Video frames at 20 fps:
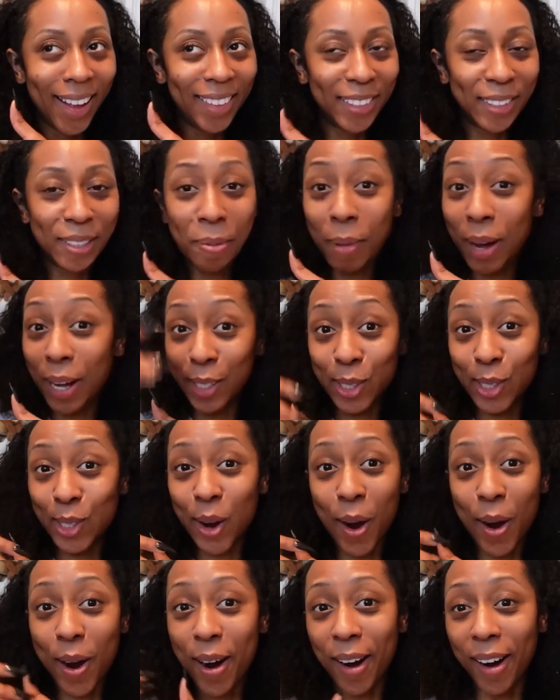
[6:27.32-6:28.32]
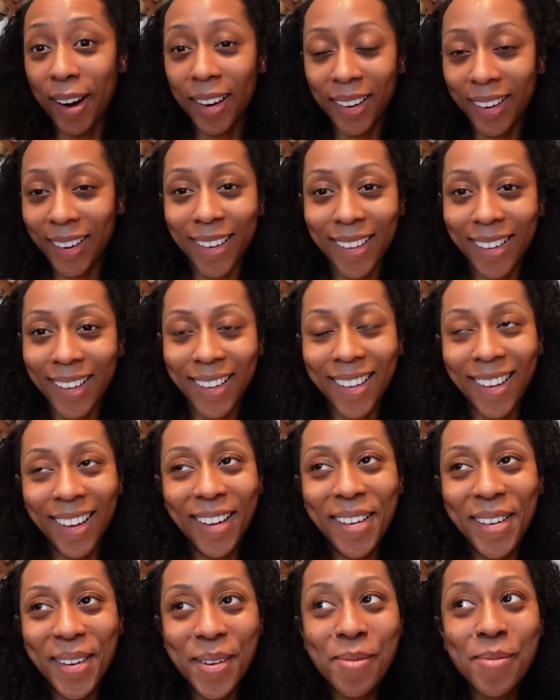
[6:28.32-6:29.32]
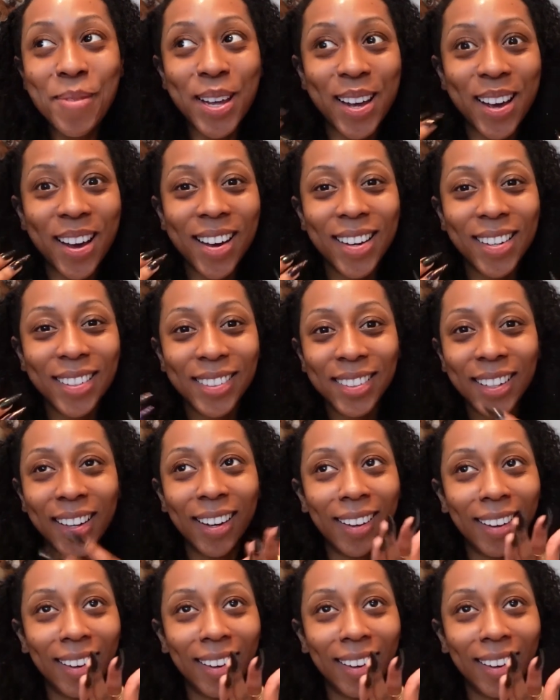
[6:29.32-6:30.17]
to my scar because